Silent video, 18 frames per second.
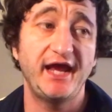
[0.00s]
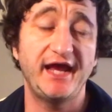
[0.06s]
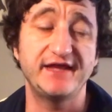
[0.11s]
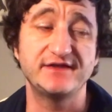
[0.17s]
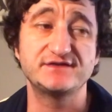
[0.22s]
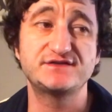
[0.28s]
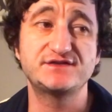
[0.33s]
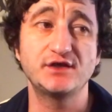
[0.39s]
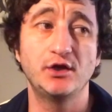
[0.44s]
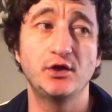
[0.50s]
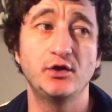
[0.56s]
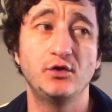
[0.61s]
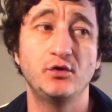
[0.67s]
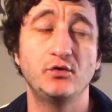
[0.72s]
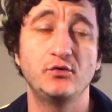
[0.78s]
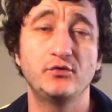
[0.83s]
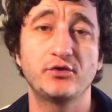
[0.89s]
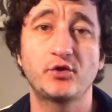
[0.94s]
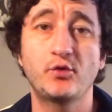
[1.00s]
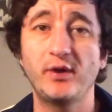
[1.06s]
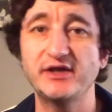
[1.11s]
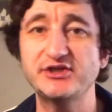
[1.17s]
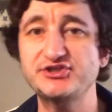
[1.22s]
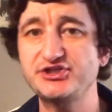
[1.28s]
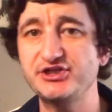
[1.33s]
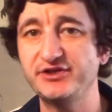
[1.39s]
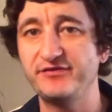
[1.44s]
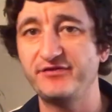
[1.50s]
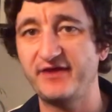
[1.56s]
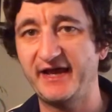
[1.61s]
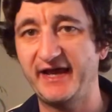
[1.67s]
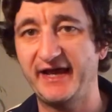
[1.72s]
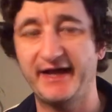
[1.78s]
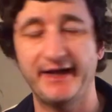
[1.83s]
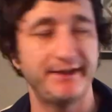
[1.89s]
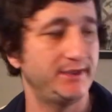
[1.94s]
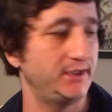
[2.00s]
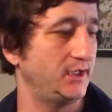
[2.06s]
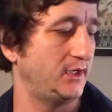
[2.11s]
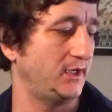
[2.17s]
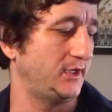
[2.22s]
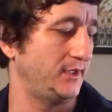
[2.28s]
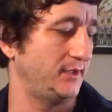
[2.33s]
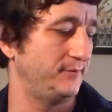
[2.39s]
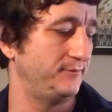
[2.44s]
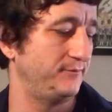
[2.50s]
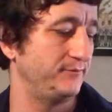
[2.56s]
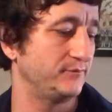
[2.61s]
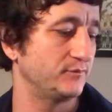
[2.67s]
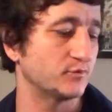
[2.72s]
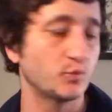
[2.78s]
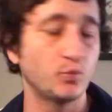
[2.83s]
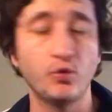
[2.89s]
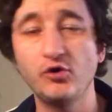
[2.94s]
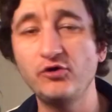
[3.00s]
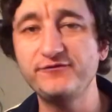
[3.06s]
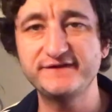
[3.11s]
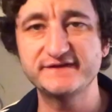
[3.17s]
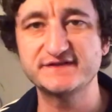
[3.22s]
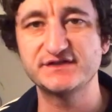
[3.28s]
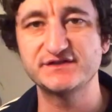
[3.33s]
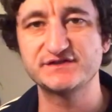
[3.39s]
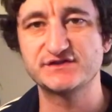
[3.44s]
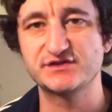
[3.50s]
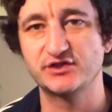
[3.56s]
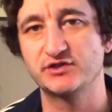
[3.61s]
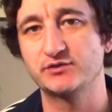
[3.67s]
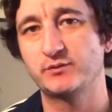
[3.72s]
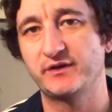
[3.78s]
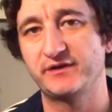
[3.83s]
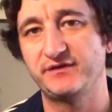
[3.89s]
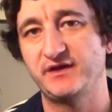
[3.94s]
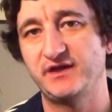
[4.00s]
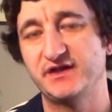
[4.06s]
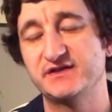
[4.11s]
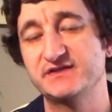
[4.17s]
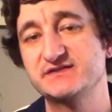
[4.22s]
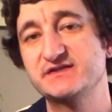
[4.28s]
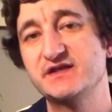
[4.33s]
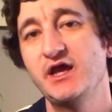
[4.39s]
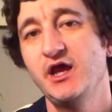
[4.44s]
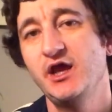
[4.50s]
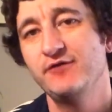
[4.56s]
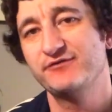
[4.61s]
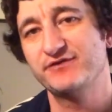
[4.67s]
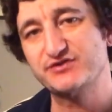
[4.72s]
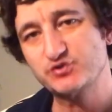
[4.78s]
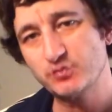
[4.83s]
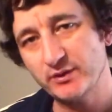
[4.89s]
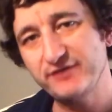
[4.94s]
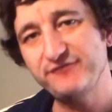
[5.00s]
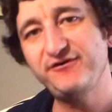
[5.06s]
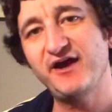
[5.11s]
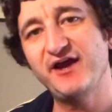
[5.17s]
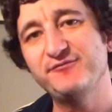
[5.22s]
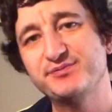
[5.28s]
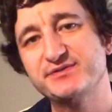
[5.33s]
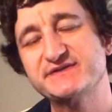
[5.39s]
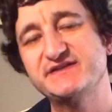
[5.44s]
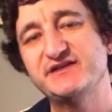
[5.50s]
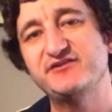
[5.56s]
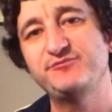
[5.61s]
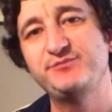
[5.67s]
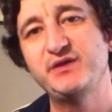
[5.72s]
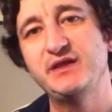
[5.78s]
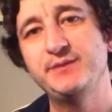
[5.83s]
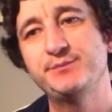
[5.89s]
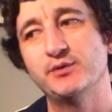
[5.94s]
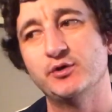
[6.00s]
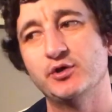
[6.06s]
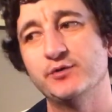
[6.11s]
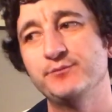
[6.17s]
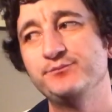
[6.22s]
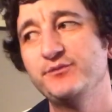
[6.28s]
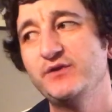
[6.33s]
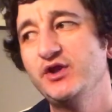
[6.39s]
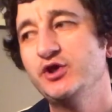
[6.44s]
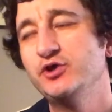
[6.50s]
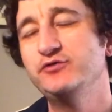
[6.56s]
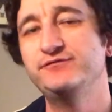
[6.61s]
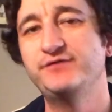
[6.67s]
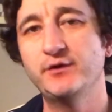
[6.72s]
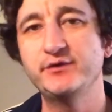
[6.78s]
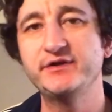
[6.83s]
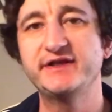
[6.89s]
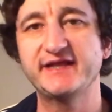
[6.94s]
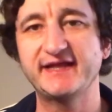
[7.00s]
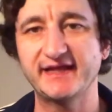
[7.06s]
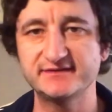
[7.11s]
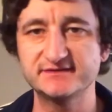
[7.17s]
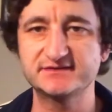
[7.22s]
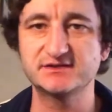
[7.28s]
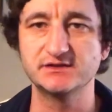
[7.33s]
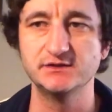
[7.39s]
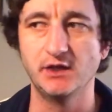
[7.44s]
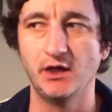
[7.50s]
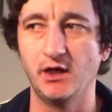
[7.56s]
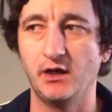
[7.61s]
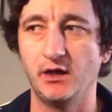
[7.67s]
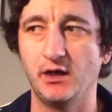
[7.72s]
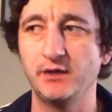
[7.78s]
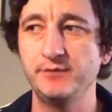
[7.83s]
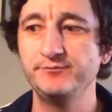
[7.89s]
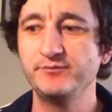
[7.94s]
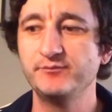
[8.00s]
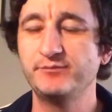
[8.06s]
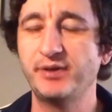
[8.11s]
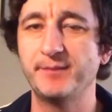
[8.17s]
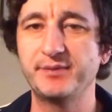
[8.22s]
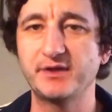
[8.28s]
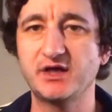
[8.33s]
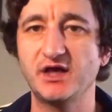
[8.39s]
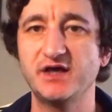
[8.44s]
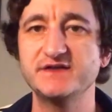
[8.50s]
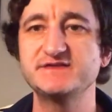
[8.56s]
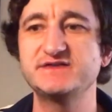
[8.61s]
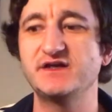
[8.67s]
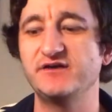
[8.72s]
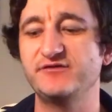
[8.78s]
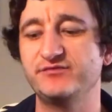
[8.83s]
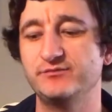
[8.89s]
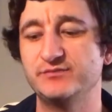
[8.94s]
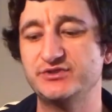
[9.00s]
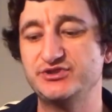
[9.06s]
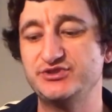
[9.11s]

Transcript: And so the question that Wolff is concerned with is, for the 25% of people who voted against a law, but because of